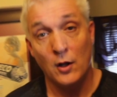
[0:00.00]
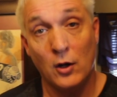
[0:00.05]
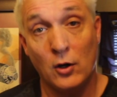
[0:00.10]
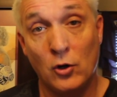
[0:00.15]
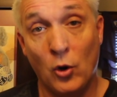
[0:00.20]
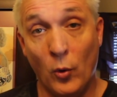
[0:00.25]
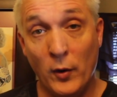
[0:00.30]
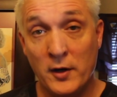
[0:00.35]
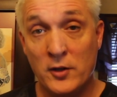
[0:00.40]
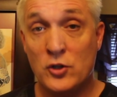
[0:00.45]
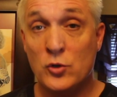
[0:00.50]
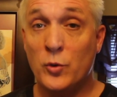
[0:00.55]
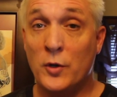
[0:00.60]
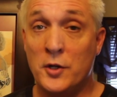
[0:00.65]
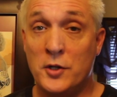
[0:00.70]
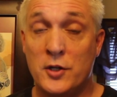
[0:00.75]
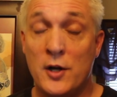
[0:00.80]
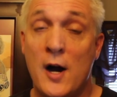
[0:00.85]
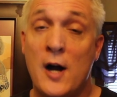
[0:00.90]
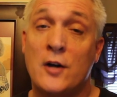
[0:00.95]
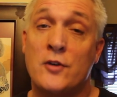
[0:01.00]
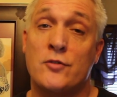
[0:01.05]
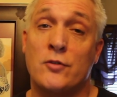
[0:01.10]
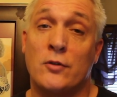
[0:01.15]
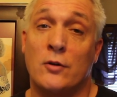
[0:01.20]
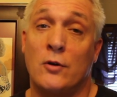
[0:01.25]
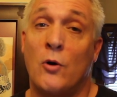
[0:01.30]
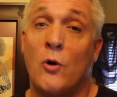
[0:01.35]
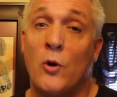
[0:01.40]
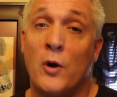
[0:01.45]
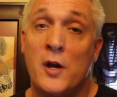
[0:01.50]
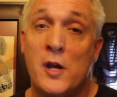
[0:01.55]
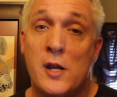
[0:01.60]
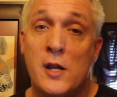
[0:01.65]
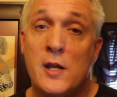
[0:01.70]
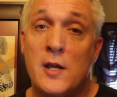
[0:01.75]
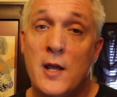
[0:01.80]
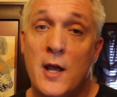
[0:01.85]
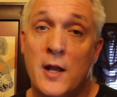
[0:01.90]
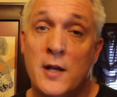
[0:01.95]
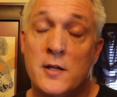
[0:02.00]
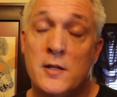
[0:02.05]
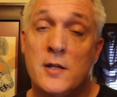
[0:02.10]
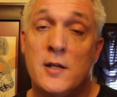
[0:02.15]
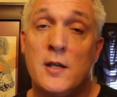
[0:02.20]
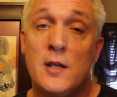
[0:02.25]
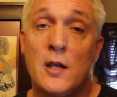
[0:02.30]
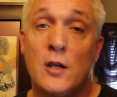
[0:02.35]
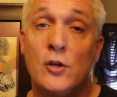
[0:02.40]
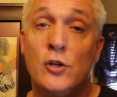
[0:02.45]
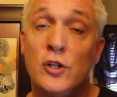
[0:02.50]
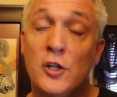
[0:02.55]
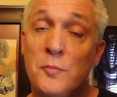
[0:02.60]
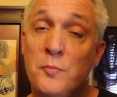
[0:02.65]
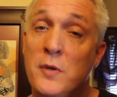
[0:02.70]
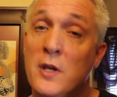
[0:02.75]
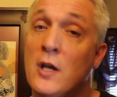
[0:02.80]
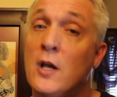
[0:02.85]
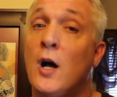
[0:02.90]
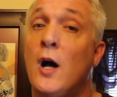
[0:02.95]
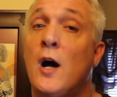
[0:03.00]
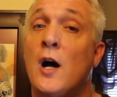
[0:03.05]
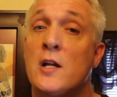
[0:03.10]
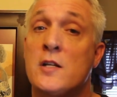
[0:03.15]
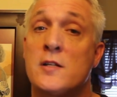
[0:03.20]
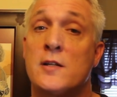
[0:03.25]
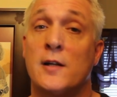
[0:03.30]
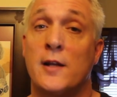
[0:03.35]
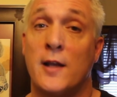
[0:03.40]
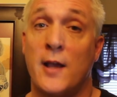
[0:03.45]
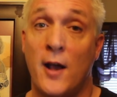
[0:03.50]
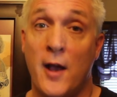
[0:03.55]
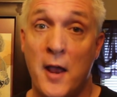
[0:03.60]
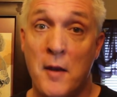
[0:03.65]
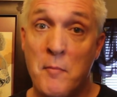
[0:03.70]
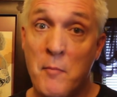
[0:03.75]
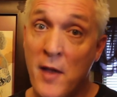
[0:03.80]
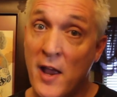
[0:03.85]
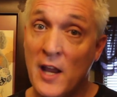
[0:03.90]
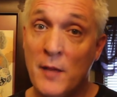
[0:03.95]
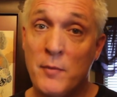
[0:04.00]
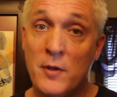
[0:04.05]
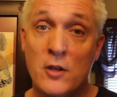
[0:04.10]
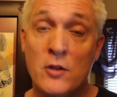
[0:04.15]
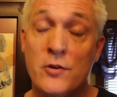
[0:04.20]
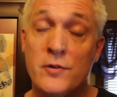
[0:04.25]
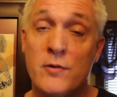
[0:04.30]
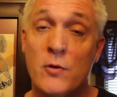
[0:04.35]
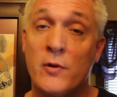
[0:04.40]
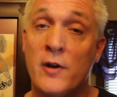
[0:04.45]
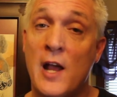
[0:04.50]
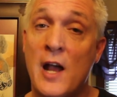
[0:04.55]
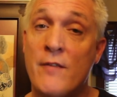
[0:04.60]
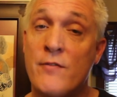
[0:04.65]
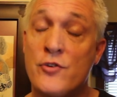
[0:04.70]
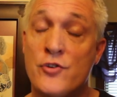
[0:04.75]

Going to a doctor or an ENT could be costly, and maybe you don't have